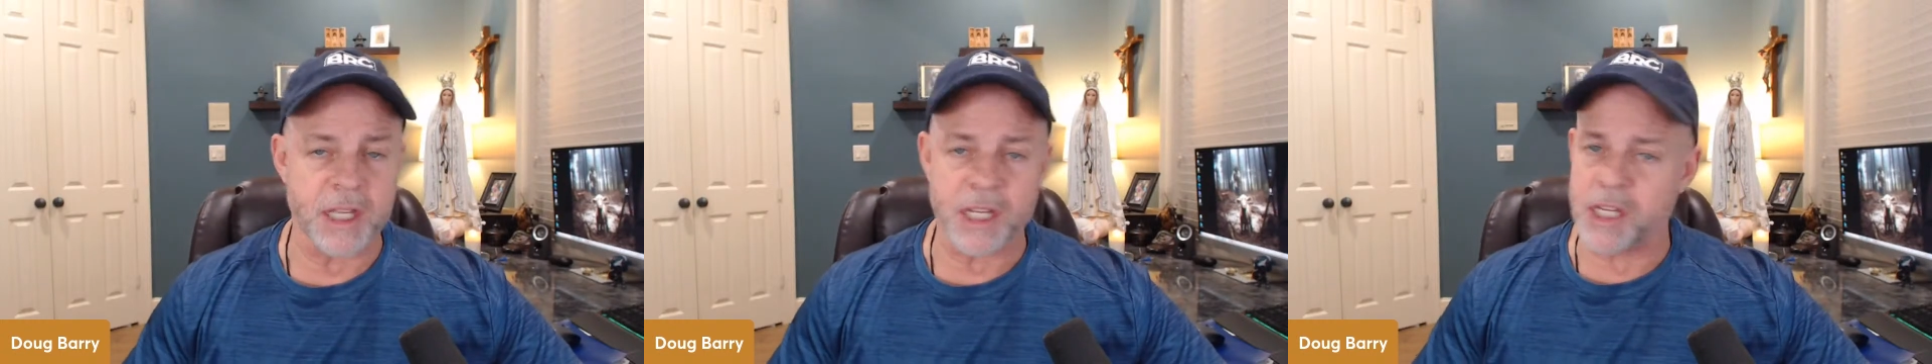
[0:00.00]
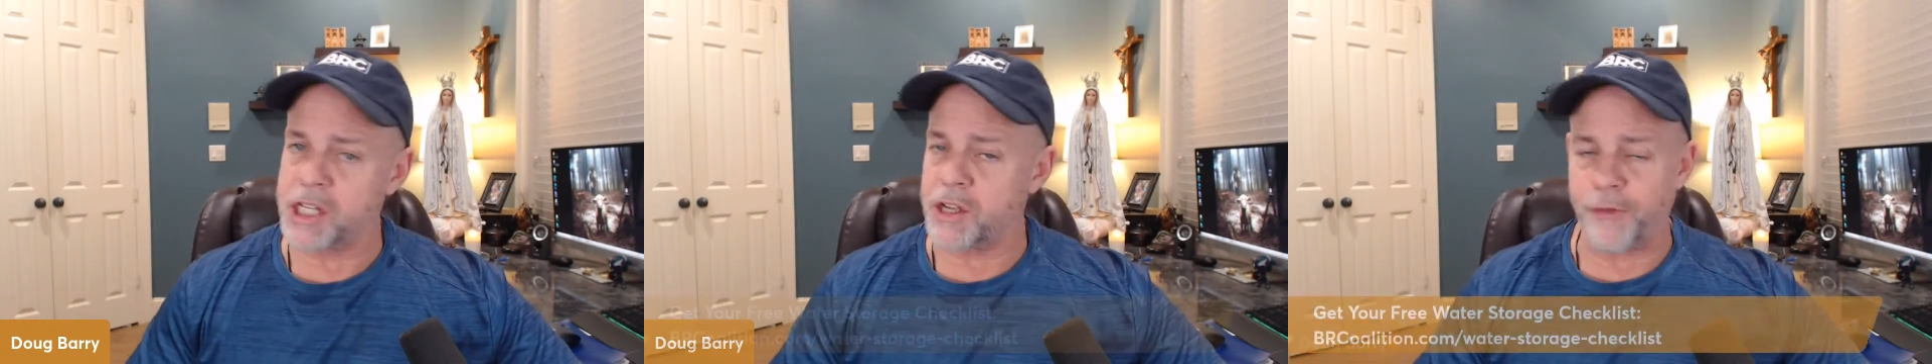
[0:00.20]

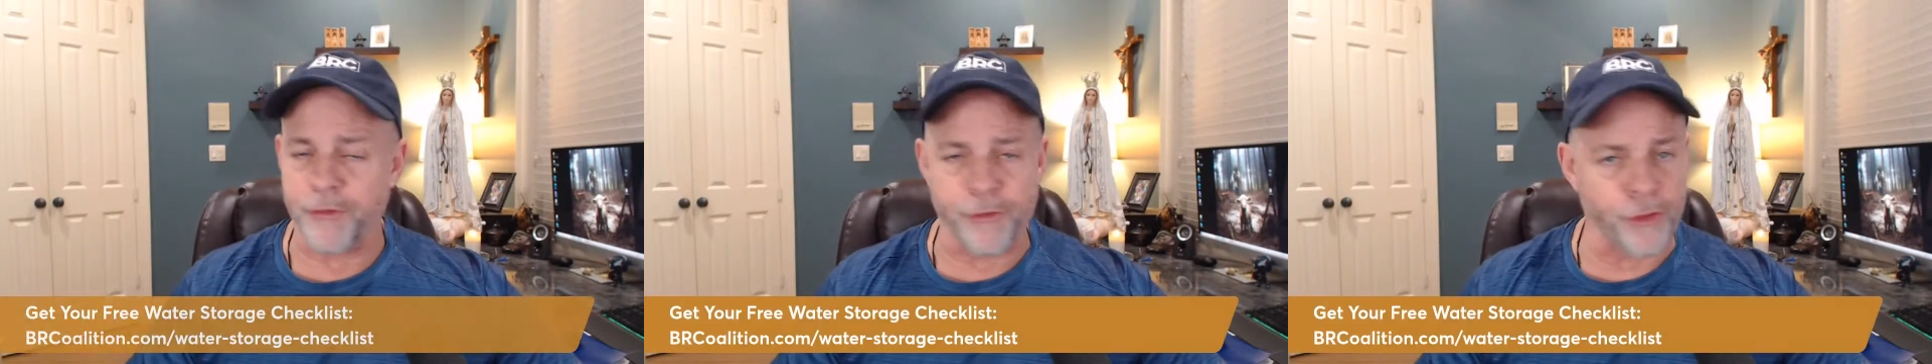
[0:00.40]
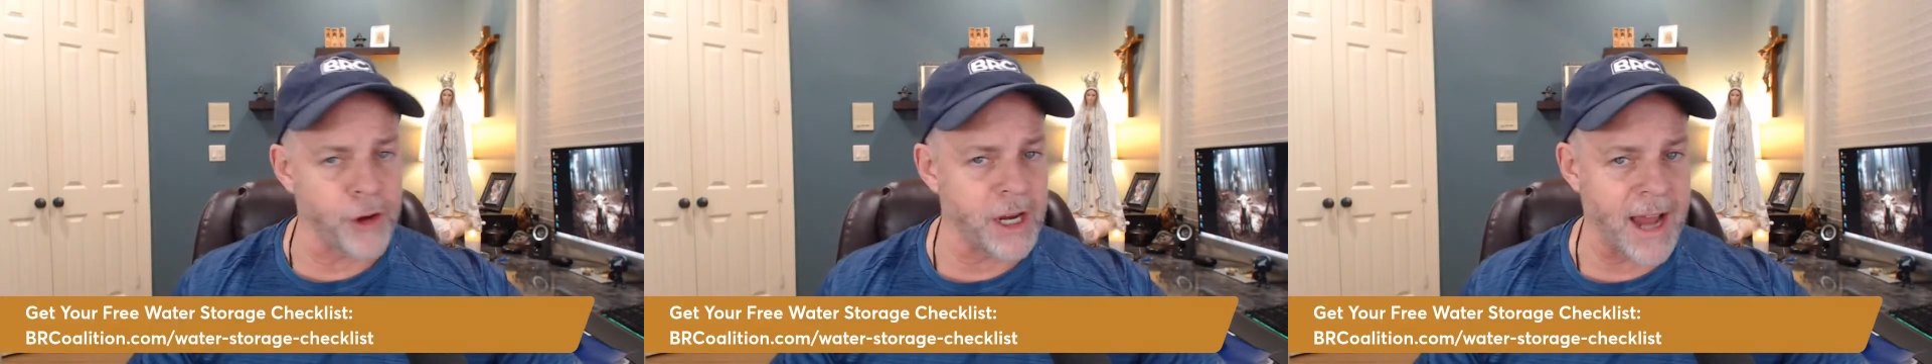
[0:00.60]
This is a
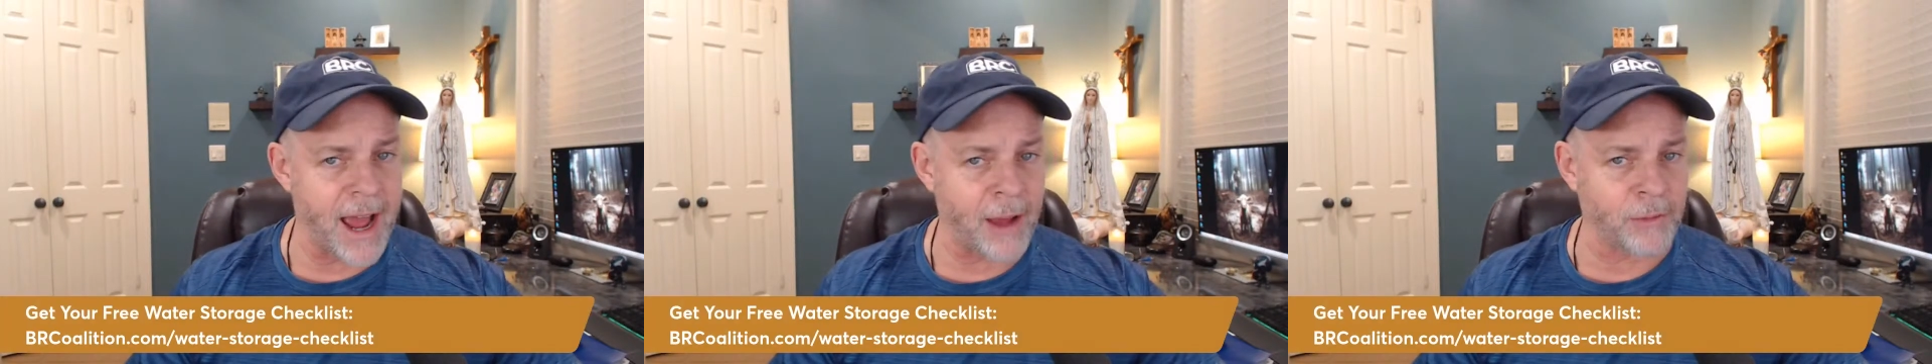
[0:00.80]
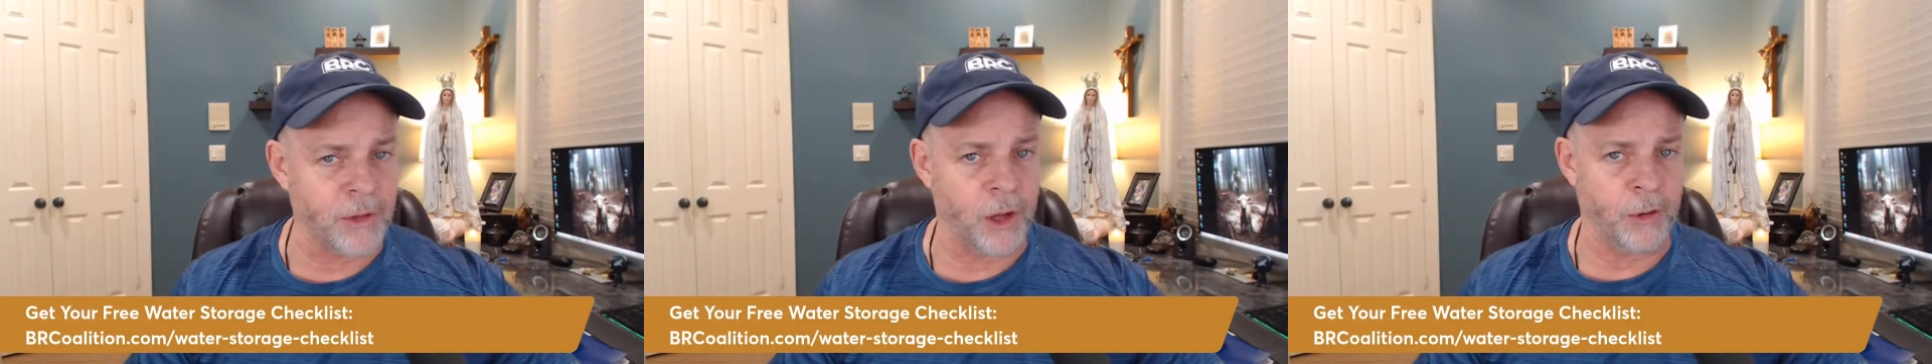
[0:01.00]
free
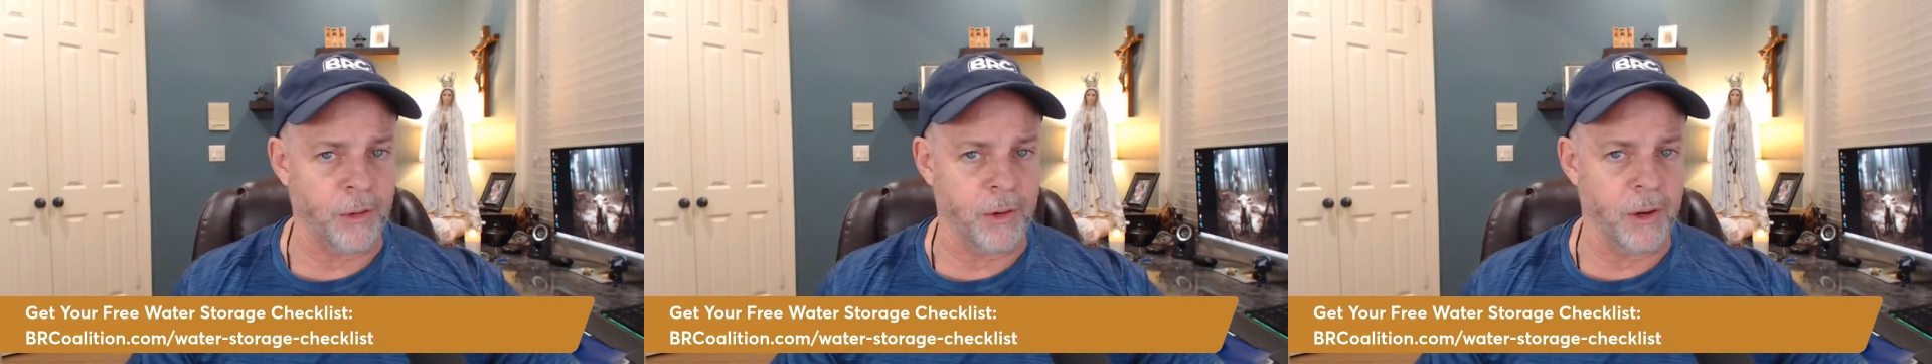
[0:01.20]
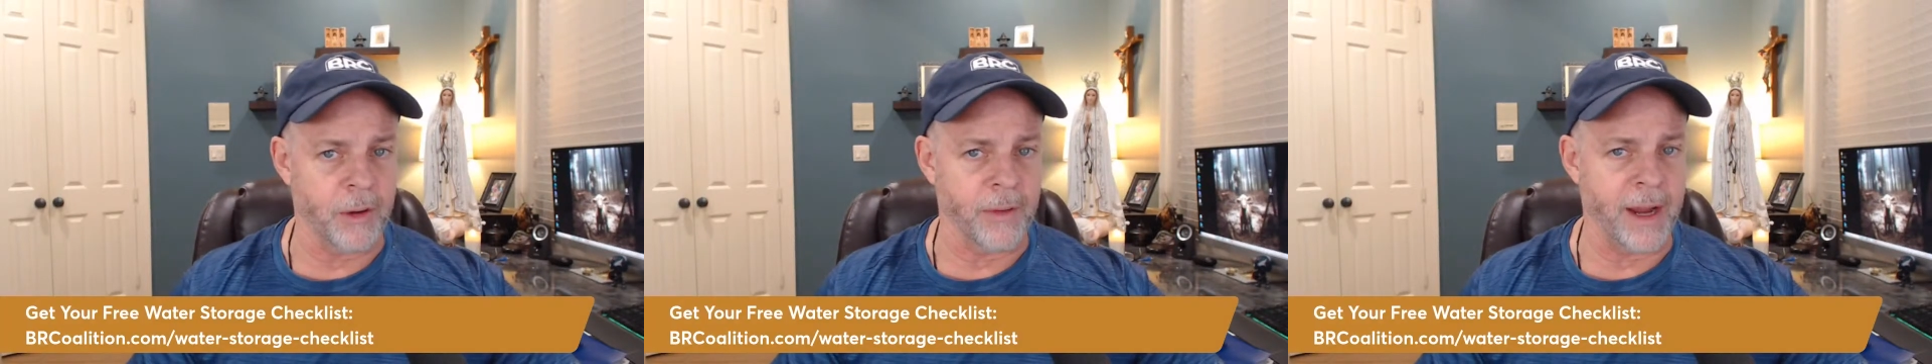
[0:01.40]
download,
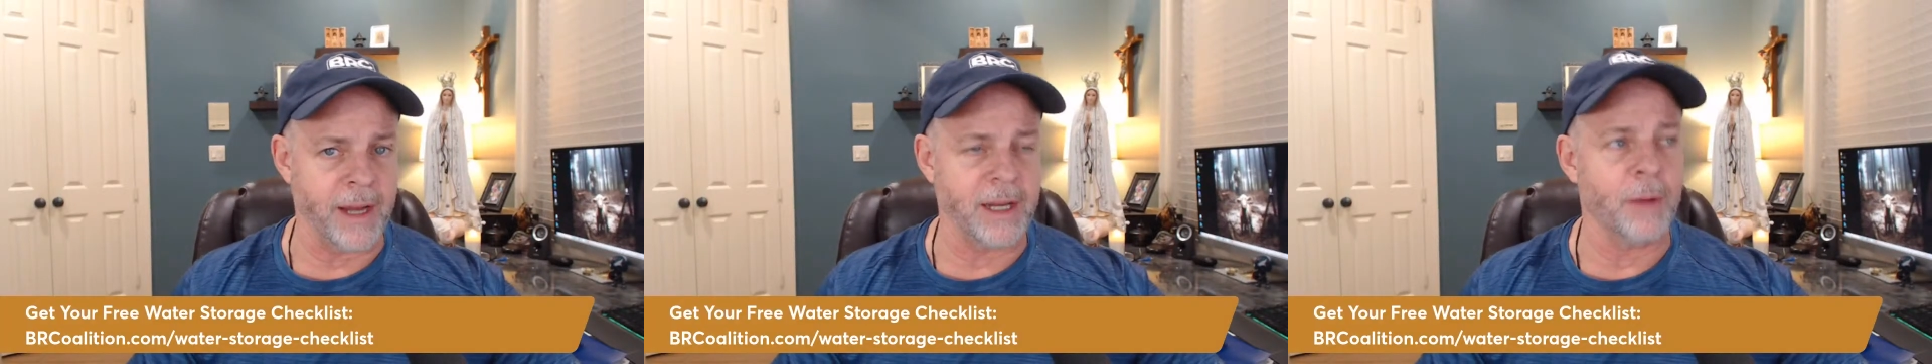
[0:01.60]
all right?